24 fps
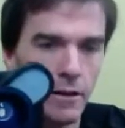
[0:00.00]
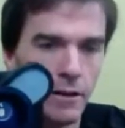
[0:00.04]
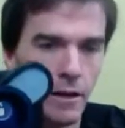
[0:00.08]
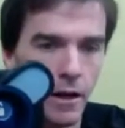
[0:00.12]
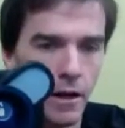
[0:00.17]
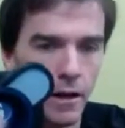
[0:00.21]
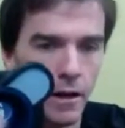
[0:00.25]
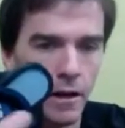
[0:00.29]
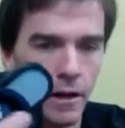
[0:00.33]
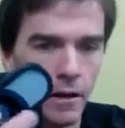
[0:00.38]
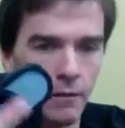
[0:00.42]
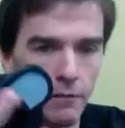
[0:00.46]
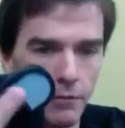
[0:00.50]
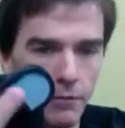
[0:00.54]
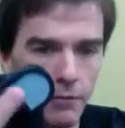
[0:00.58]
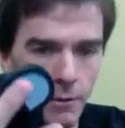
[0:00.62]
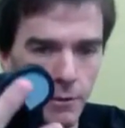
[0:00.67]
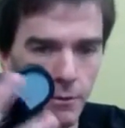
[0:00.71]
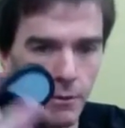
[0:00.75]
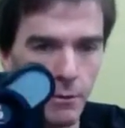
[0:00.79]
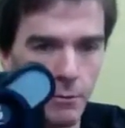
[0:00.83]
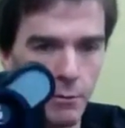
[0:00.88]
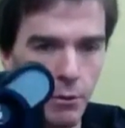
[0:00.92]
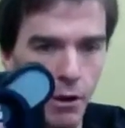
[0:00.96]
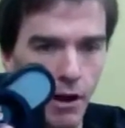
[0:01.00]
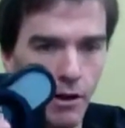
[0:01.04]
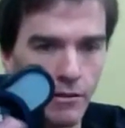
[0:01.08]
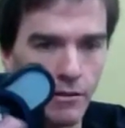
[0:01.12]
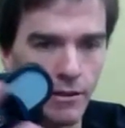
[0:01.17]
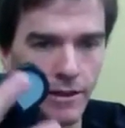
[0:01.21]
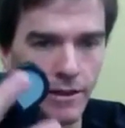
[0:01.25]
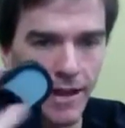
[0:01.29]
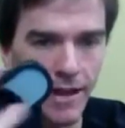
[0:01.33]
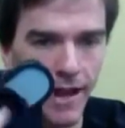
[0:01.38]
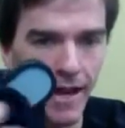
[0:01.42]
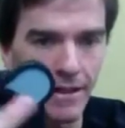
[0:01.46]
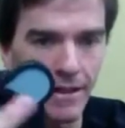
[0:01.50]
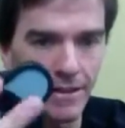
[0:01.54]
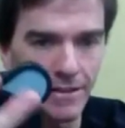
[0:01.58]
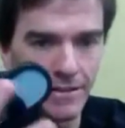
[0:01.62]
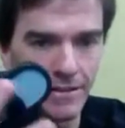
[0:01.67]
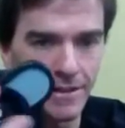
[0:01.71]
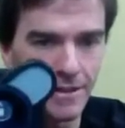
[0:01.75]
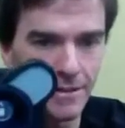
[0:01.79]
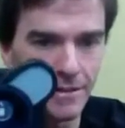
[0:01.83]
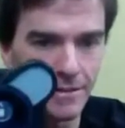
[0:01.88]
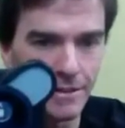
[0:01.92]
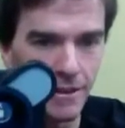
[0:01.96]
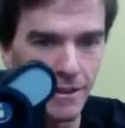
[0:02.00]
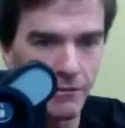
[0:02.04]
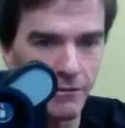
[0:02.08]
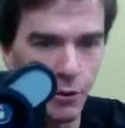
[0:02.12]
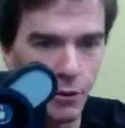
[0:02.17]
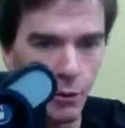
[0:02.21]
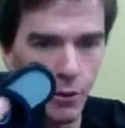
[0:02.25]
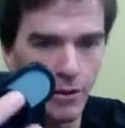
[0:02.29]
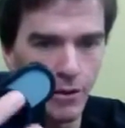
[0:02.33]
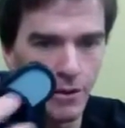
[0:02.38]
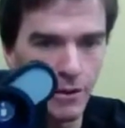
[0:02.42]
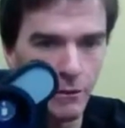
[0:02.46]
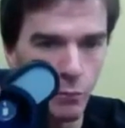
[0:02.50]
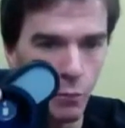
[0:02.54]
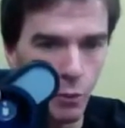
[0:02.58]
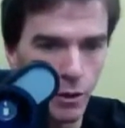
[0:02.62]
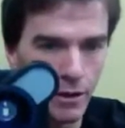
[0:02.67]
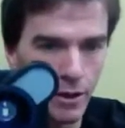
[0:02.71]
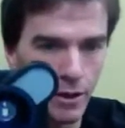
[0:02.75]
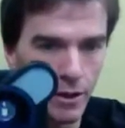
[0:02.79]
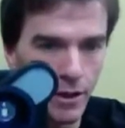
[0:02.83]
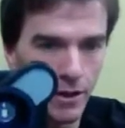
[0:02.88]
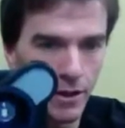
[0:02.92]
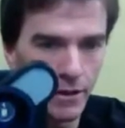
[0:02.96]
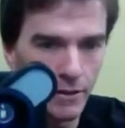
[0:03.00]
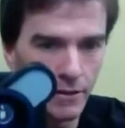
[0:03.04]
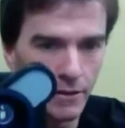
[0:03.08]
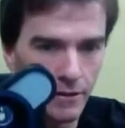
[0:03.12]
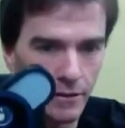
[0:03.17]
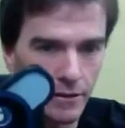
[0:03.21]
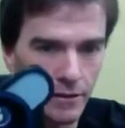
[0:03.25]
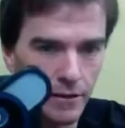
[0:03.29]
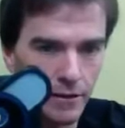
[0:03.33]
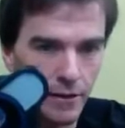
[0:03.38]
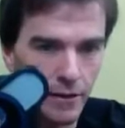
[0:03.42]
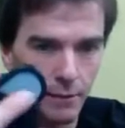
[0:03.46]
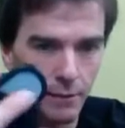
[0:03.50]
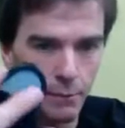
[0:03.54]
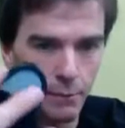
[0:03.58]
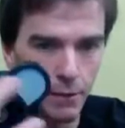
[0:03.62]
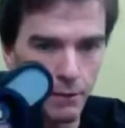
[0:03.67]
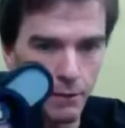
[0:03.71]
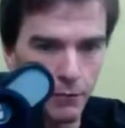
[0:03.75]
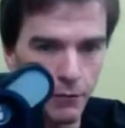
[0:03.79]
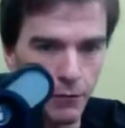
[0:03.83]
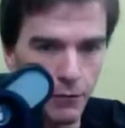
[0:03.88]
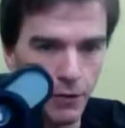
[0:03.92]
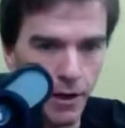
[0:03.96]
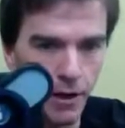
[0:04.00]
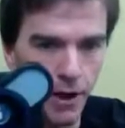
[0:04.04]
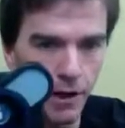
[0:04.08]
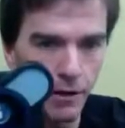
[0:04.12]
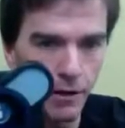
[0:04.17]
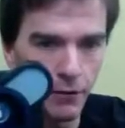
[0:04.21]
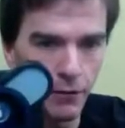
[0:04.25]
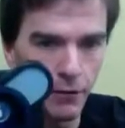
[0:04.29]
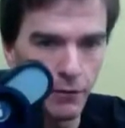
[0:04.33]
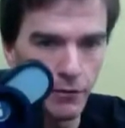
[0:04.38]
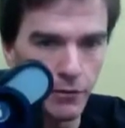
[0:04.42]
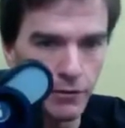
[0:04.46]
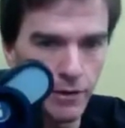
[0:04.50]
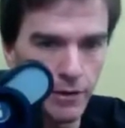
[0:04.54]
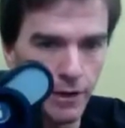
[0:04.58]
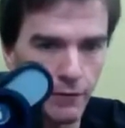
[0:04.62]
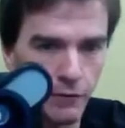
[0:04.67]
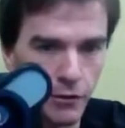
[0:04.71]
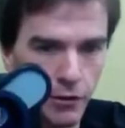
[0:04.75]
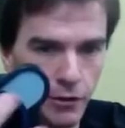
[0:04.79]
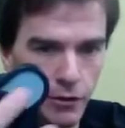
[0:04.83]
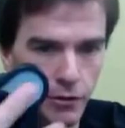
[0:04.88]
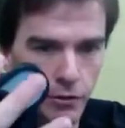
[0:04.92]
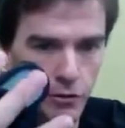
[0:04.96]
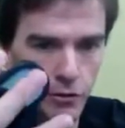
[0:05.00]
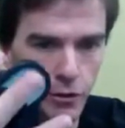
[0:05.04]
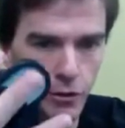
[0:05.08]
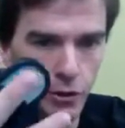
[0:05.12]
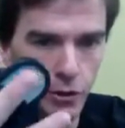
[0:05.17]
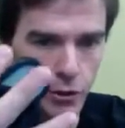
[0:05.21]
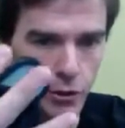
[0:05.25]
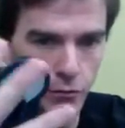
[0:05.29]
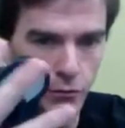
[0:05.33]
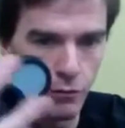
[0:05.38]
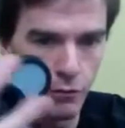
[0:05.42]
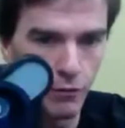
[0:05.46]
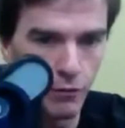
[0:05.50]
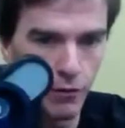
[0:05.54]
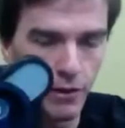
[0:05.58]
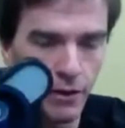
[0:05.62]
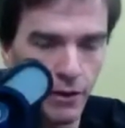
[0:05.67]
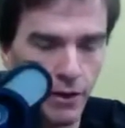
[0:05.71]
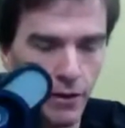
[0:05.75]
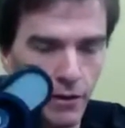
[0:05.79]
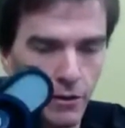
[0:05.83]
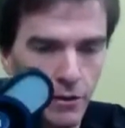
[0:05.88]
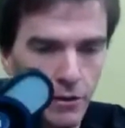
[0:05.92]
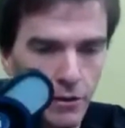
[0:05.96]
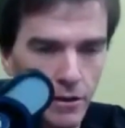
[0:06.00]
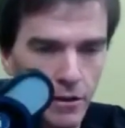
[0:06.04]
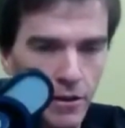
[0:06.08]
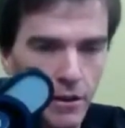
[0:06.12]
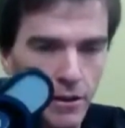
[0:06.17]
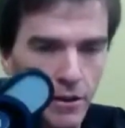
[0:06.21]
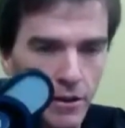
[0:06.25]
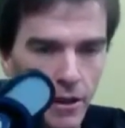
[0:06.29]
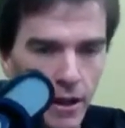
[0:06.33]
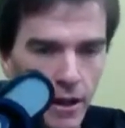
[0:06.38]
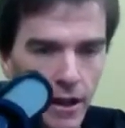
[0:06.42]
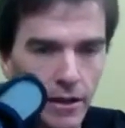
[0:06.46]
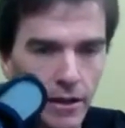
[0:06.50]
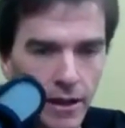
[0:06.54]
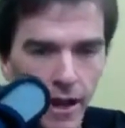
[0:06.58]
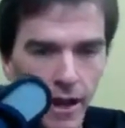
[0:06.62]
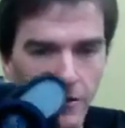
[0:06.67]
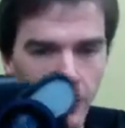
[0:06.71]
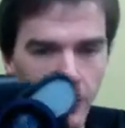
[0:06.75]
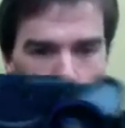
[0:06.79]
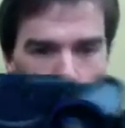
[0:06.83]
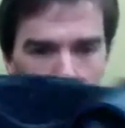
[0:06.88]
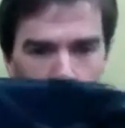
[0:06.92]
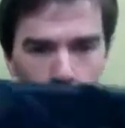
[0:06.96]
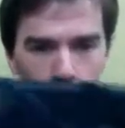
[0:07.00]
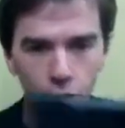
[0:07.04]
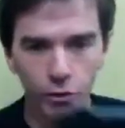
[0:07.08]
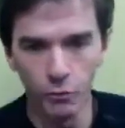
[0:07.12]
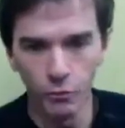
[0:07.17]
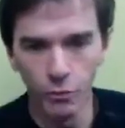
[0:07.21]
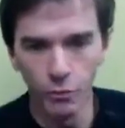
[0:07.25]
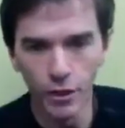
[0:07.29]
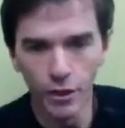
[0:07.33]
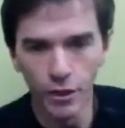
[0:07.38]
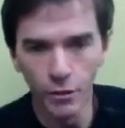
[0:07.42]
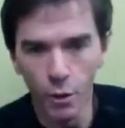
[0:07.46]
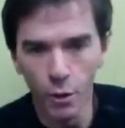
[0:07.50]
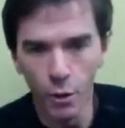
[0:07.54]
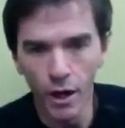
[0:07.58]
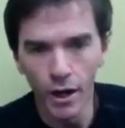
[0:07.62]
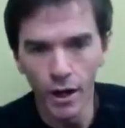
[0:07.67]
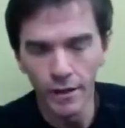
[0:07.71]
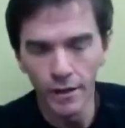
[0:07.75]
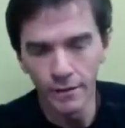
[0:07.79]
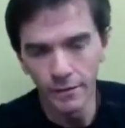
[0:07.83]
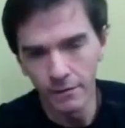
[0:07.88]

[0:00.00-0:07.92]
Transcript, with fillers: For some of the products like Galaxy and stuff, you only need one lens, but for the iPhones and stuff, you can use two for video, and it allows you to shoot really wide.